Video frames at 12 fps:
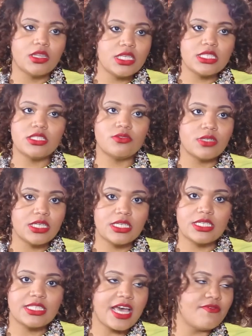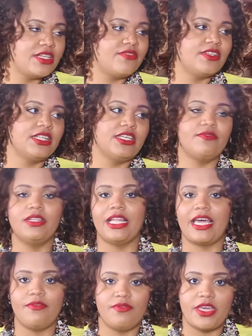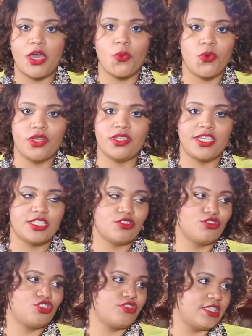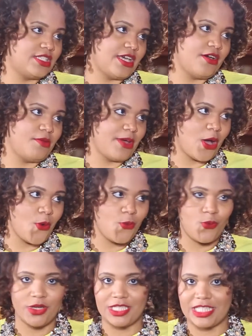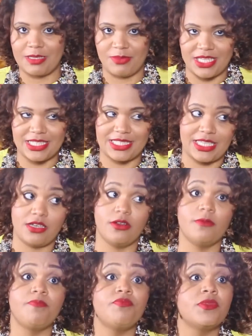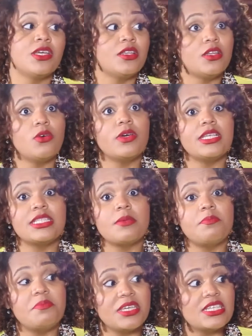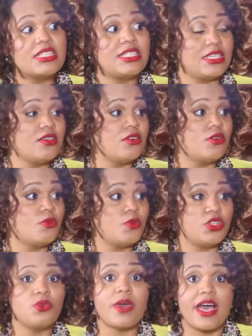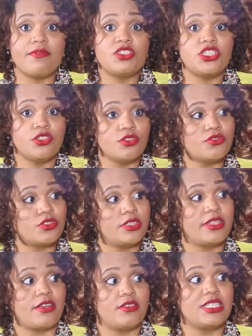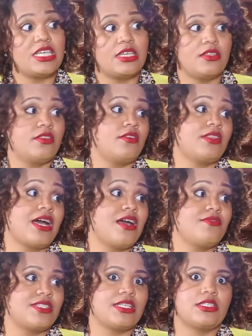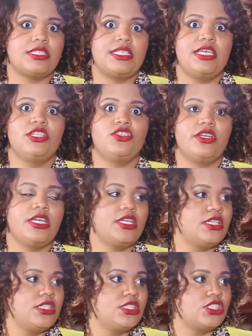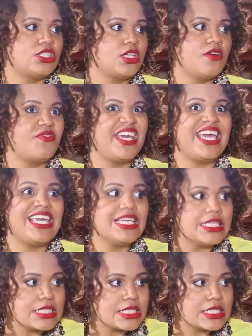these little kids haven't even lived life yet. What are they so stressed out about? What's the big deal? No, it's a big deal when you have children that are taking their lives at the tender age of 8.